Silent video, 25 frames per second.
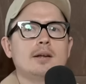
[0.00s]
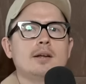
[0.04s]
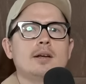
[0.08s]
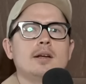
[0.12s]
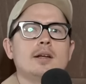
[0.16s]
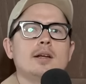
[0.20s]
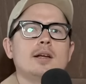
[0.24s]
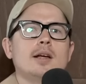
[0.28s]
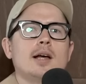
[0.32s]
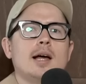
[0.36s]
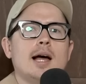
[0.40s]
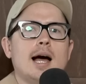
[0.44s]
Yep.
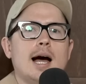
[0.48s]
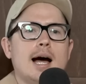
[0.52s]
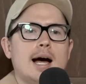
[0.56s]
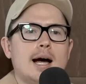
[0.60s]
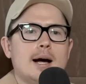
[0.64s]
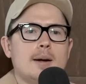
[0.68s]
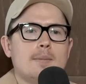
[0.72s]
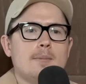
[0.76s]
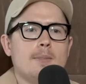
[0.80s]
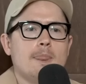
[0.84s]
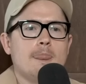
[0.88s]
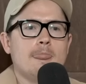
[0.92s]

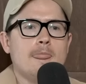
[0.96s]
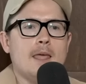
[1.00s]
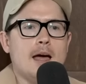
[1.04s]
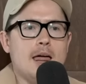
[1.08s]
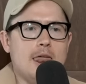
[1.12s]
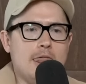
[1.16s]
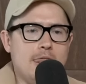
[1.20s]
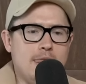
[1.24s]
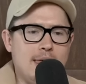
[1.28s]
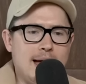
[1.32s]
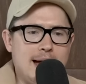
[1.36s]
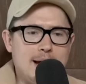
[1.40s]
Um,
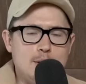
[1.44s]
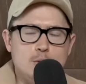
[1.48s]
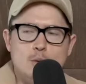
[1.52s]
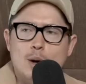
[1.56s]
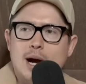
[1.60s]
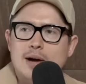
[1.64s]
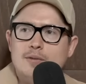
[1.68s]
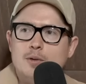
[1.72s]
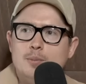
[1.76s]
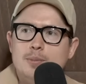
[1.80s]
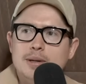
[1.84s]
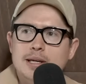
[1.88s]
they will
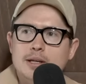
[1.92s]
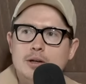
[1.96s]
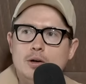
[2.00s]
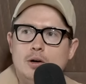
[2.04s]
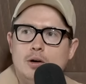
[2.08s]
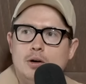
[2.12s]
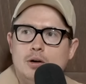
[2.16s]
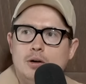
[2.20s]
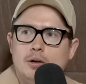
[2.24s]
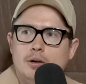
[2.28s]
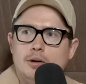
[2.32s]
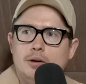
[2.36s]
have a bid
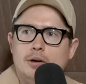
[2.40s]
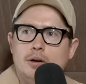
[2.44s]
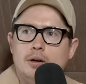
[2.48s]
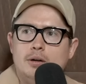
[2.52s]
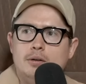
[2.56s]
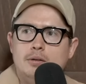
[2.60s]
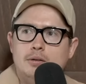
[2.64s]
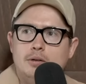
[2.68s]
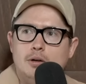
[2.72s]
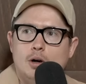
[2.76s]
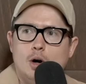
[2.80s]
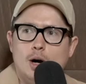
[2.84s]
on
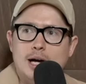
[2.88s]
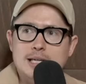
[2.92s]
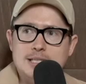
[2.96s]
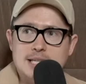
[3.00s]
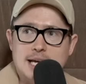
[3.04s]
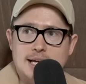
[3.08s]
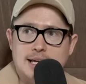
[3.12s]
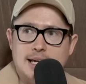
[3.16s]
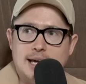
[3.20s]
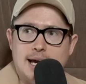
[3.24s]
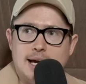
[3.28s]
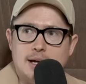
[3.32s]

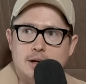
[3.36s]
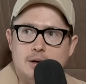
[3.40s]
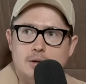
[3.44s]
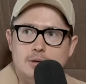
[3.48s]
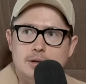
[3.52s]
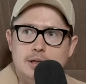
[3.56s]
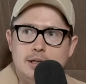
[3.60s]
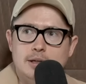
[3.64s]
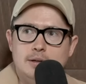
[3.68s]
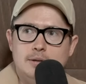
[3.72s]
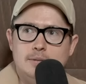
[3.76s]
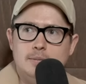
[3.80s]
Isaac
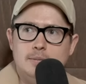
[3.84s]
Kako here,